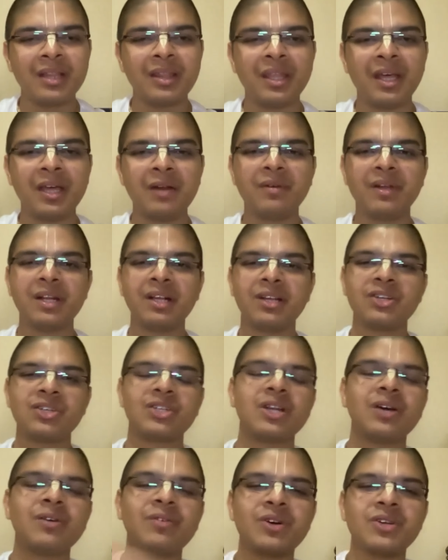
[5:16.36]
Then when
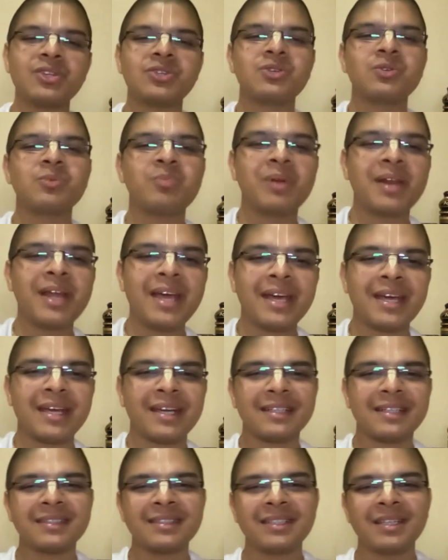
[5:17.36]
Krishna wants to
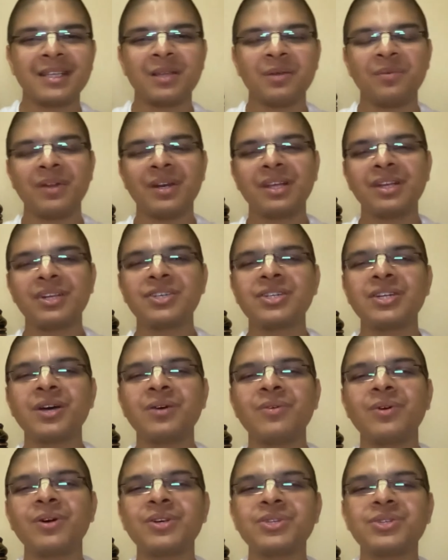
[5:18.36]
play, when
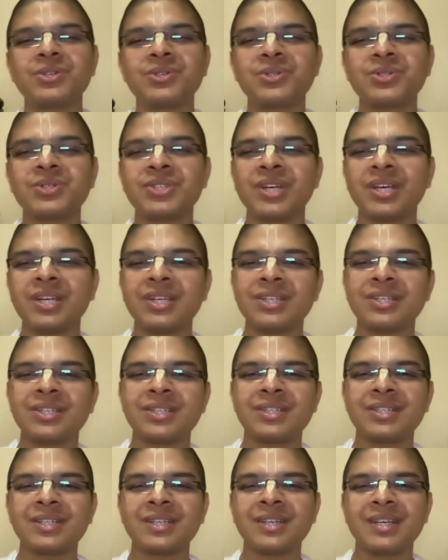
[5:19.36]
Krishna wants to
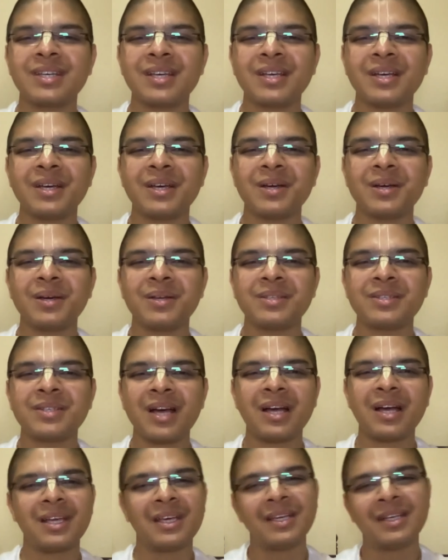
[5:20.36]
cherish
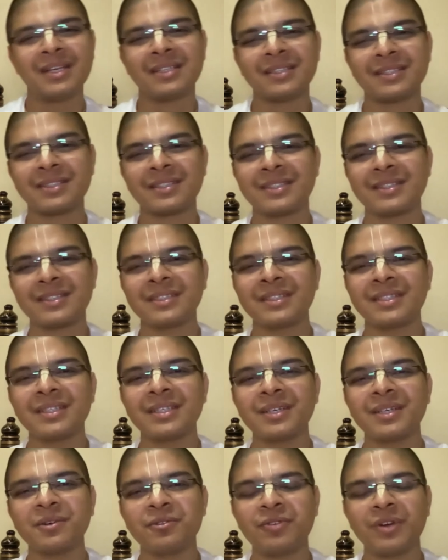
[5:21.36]
Sakhiras,
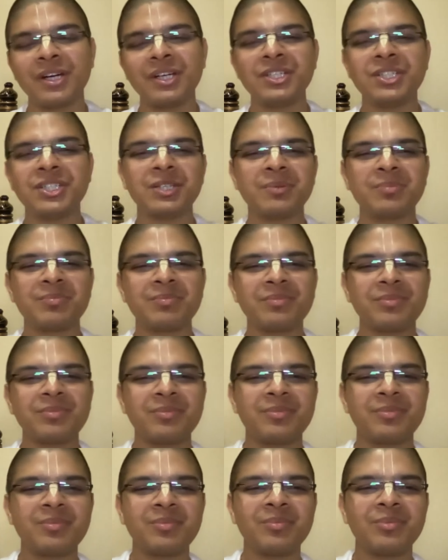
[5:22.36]
friendship,
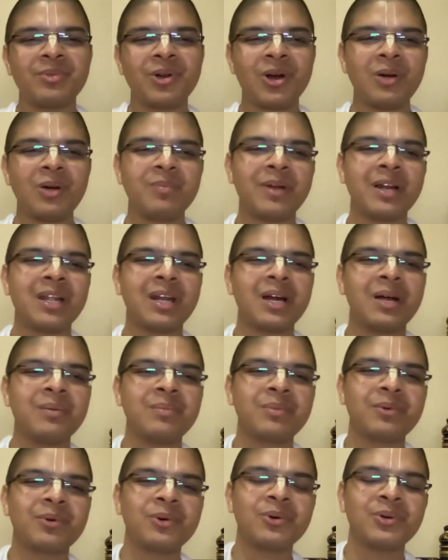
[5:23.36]
Lord
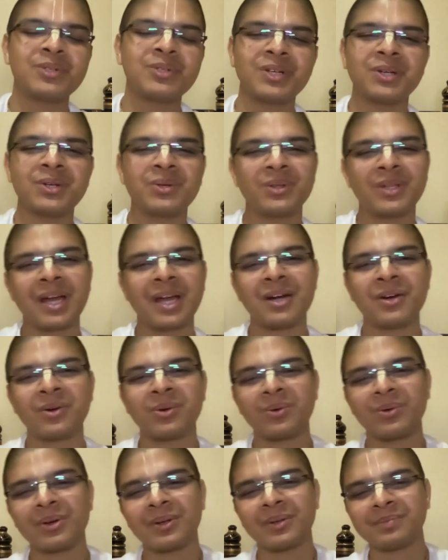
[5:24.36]
Balaram goes into that
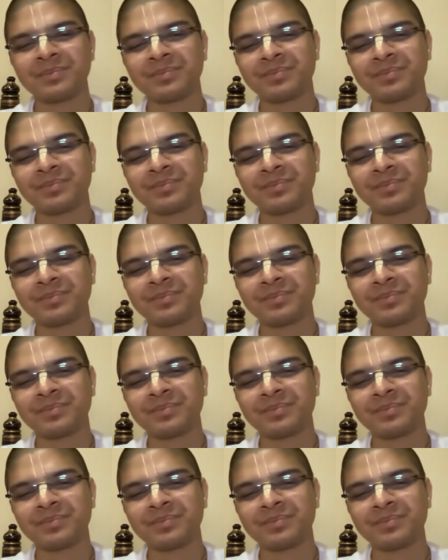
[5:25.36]
role.